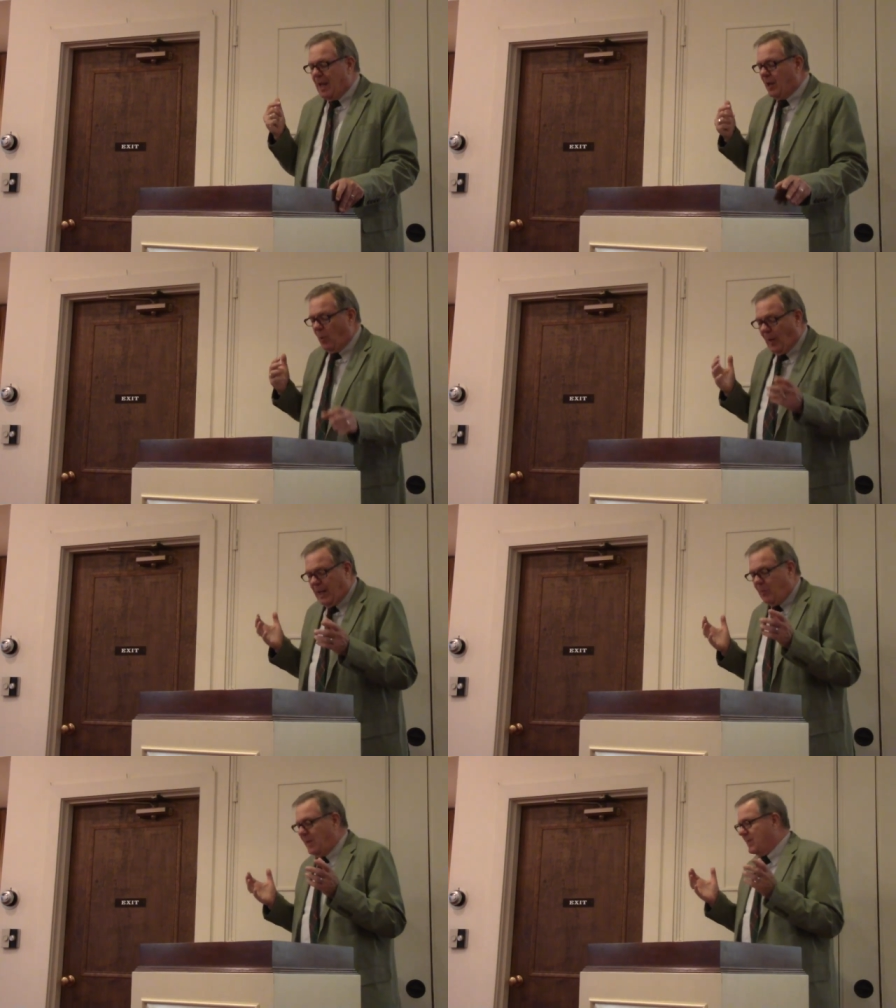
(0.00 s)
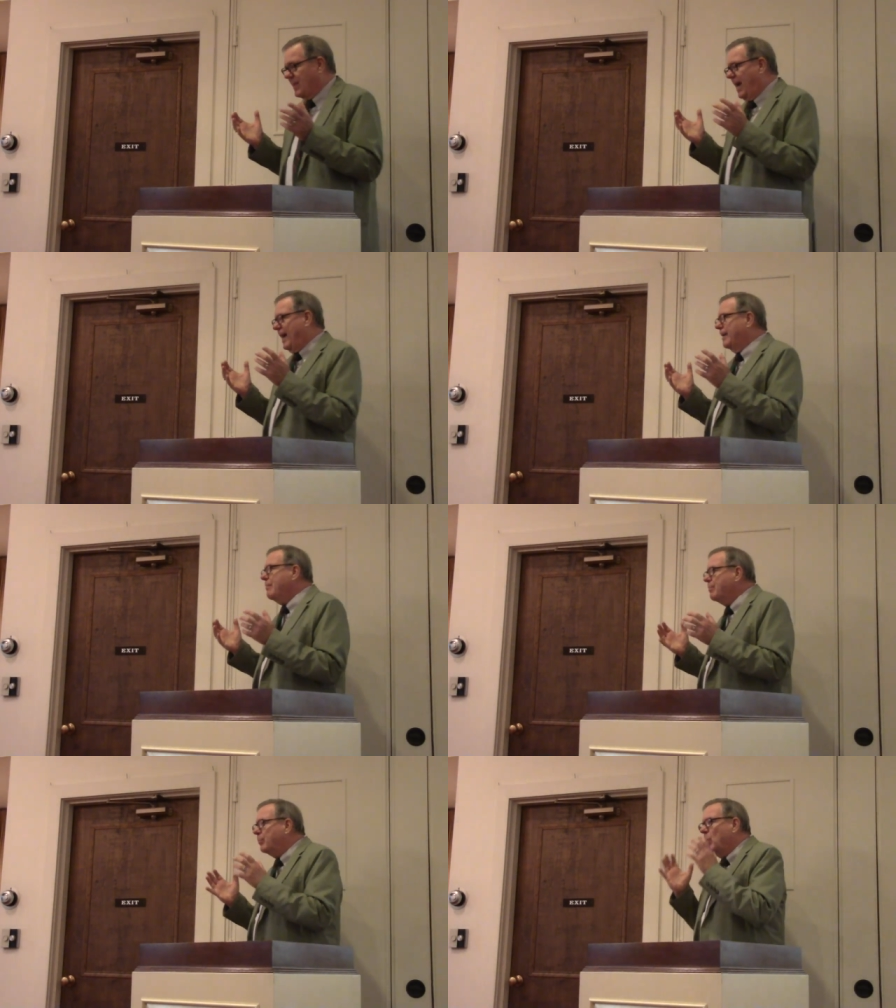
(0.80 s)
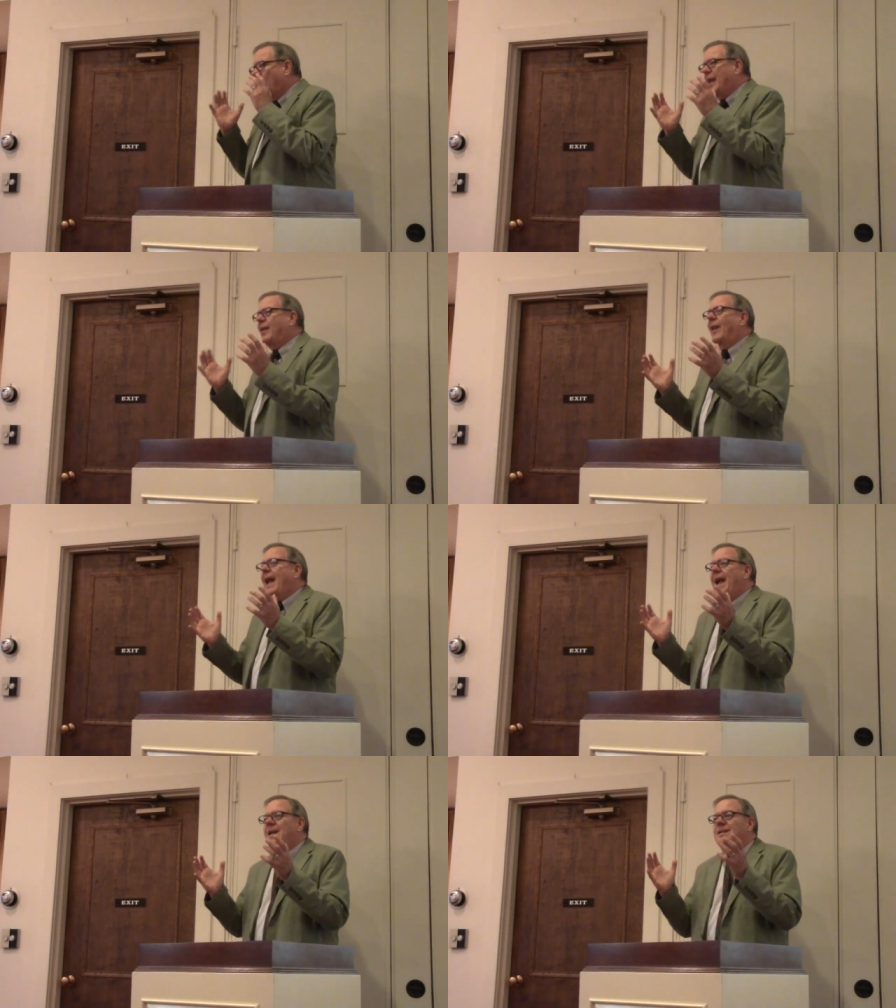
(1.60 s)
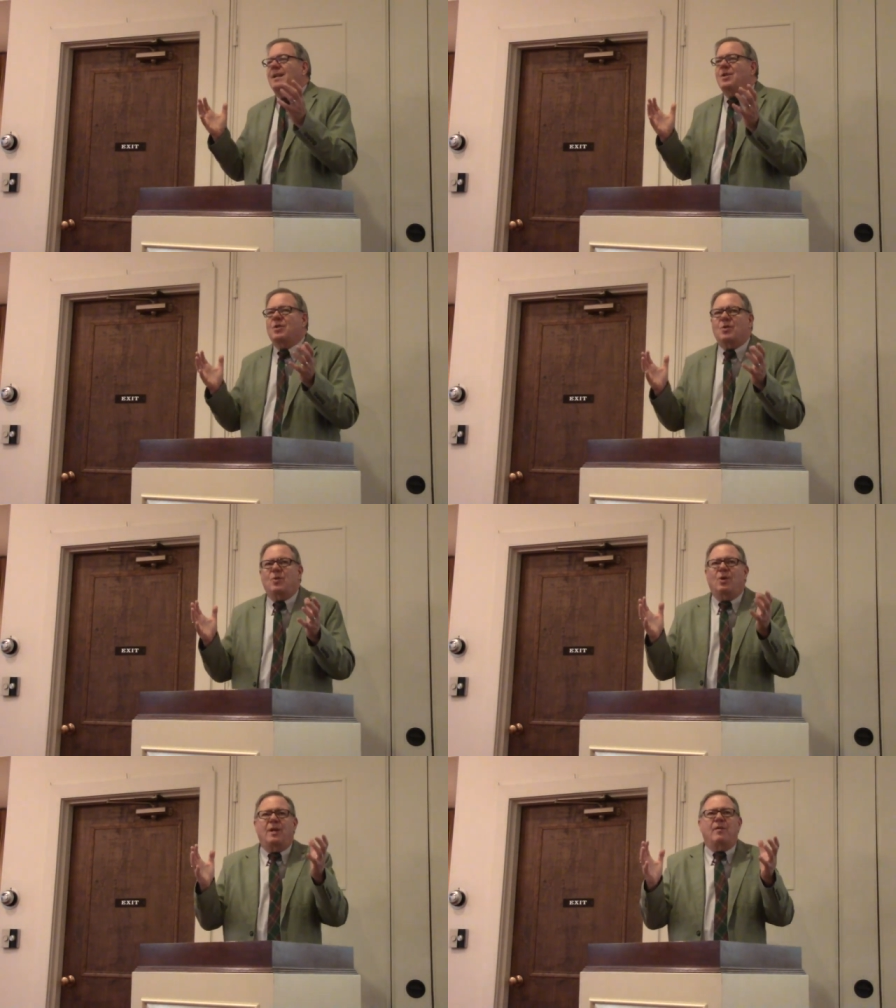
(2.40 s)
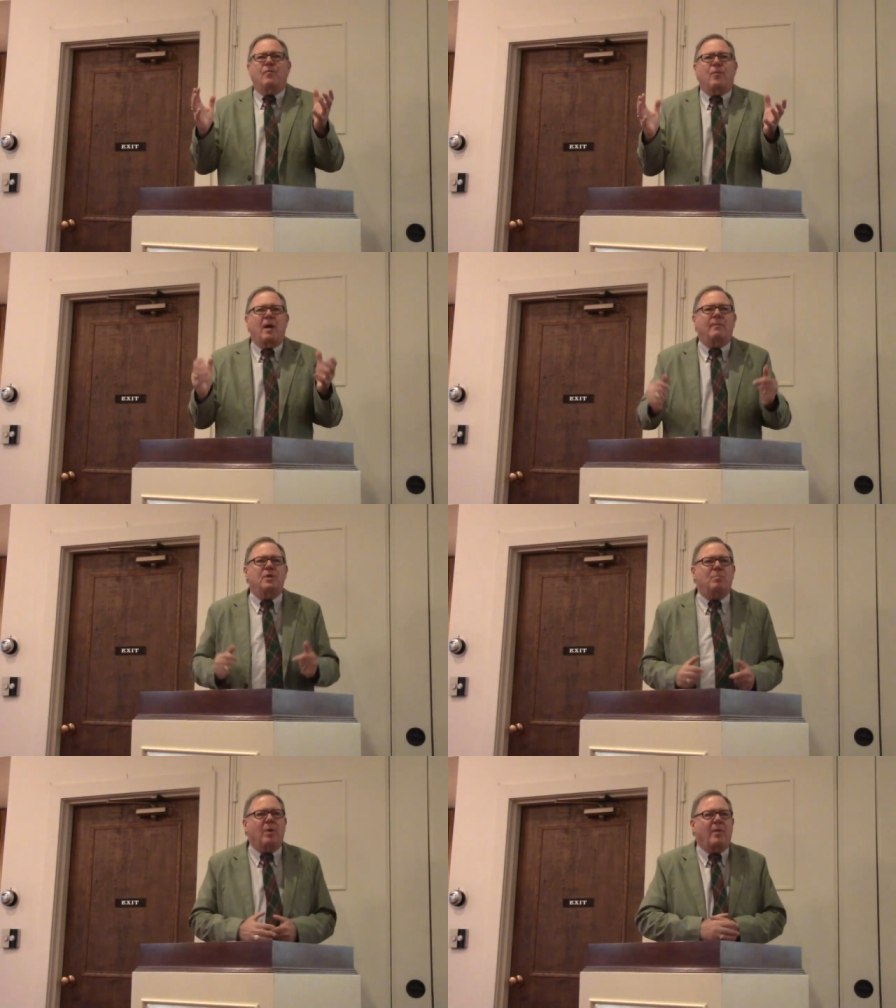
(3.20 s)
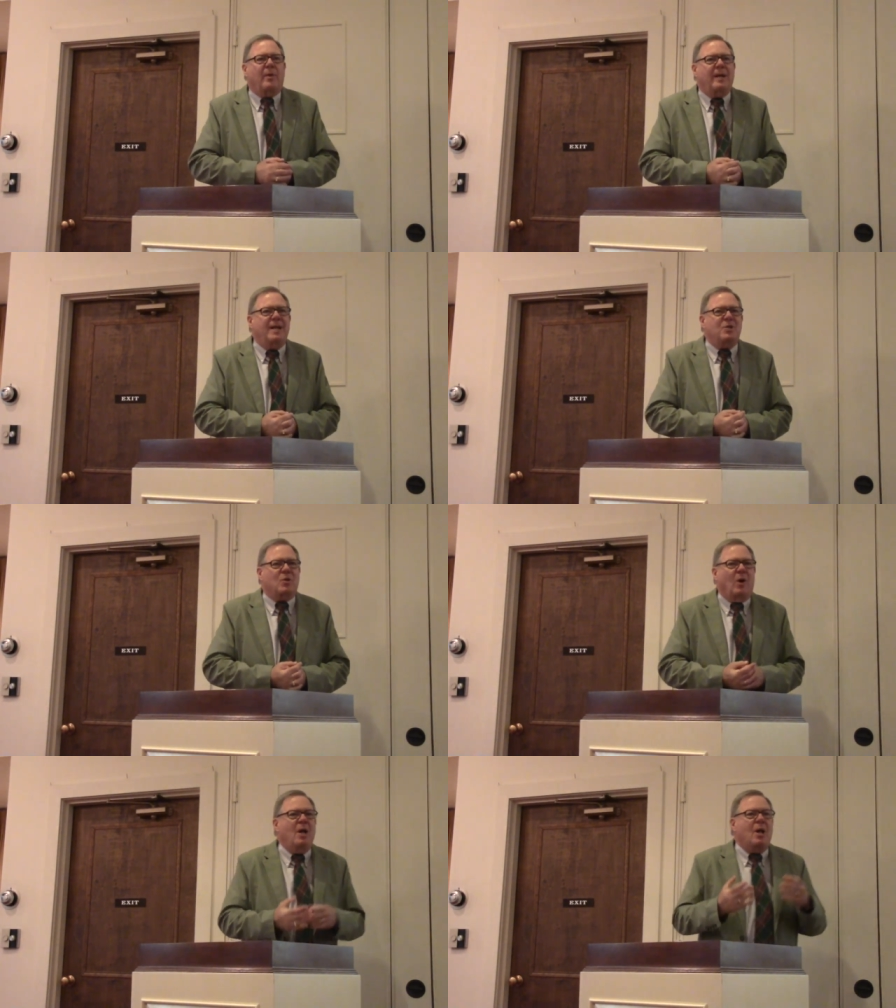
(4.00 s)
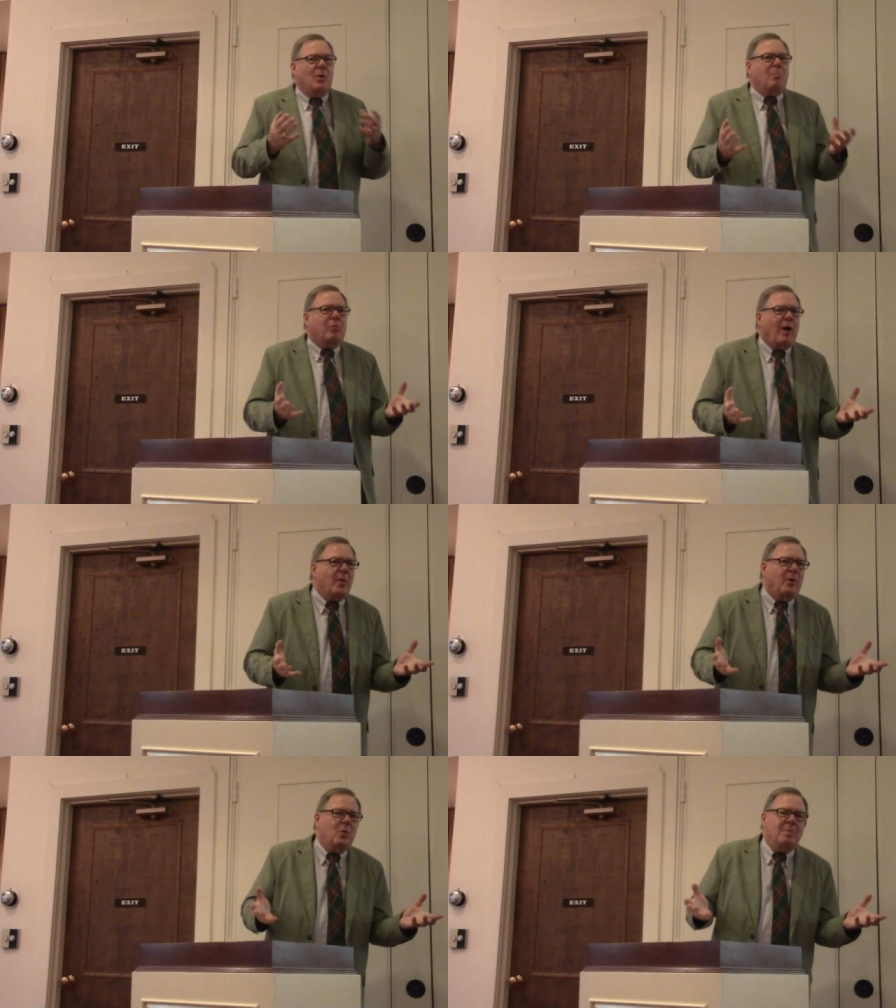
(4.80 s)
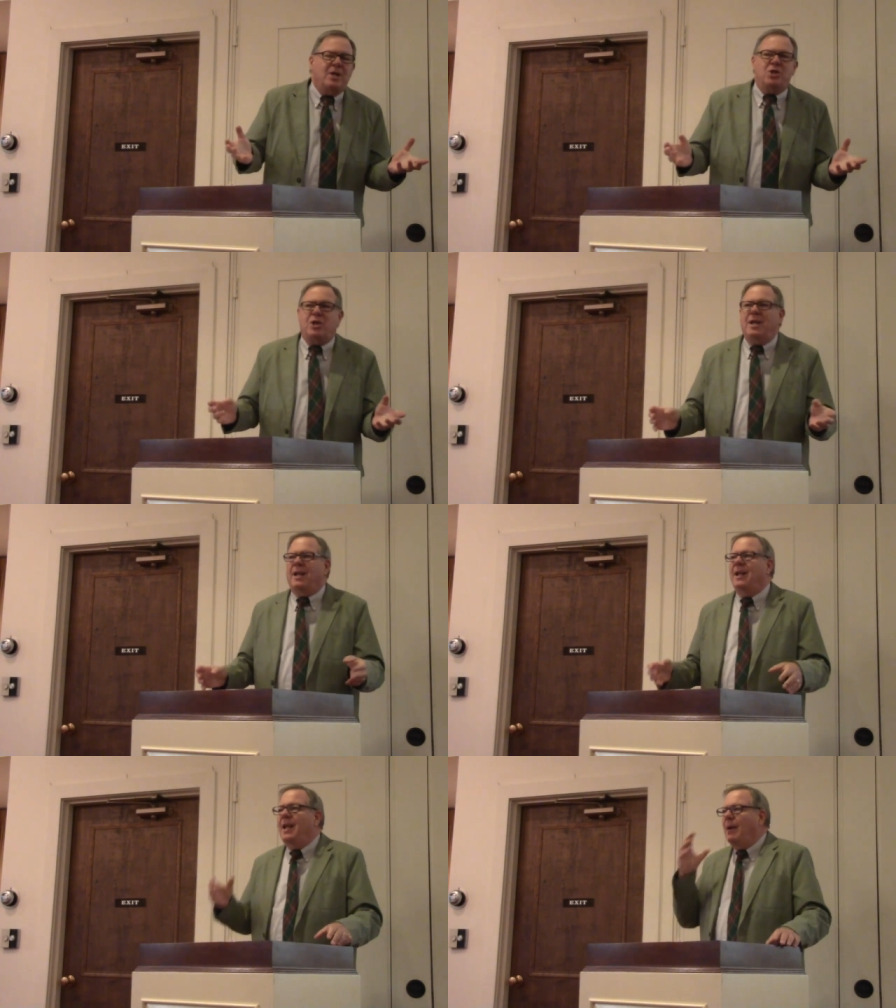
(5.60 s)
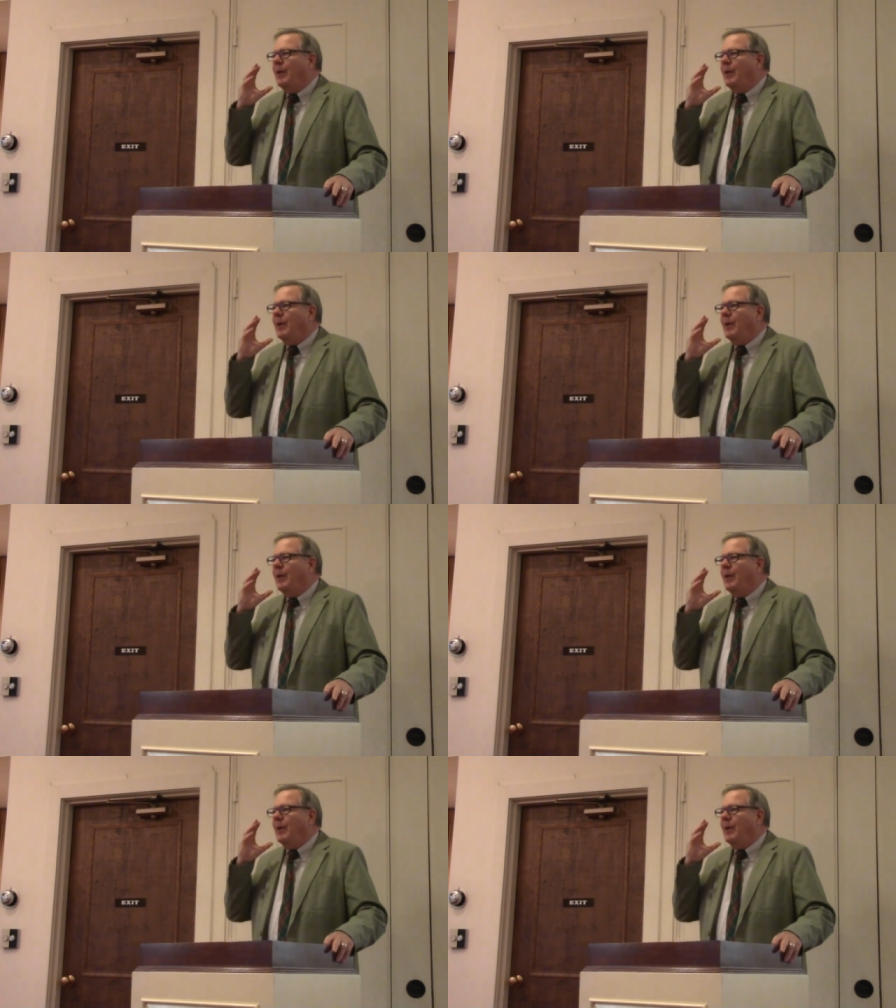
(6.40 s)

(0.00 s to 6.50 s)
You know, what he would say when at last he stood in front of his brother Esau, the brother whom he cheated.